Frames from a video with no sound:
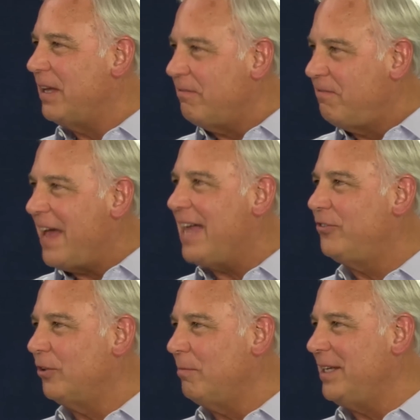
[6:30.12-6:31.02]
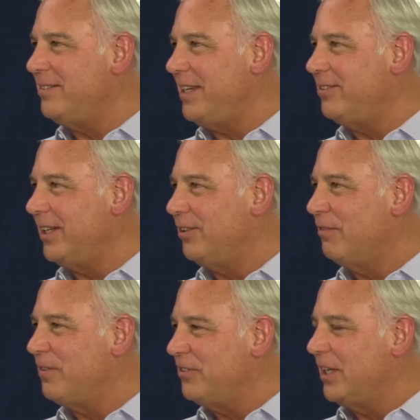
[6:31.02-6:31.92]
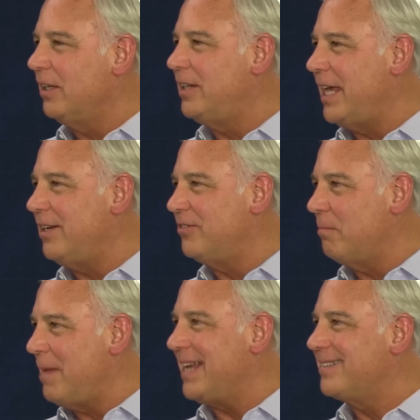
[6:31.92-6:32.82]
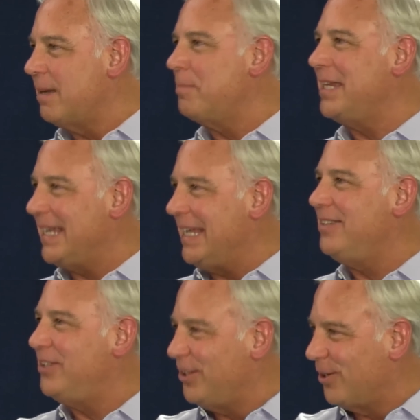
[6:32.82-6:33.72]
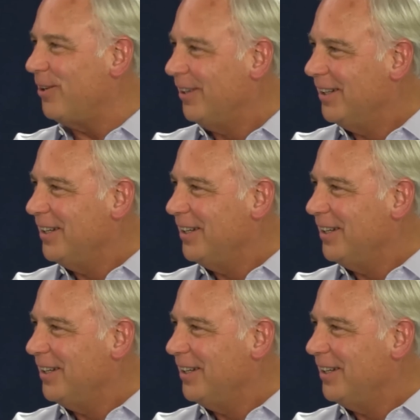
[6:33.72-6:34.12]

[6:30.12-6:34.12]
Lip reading: Facile means easy. To facilitate is to make something easier.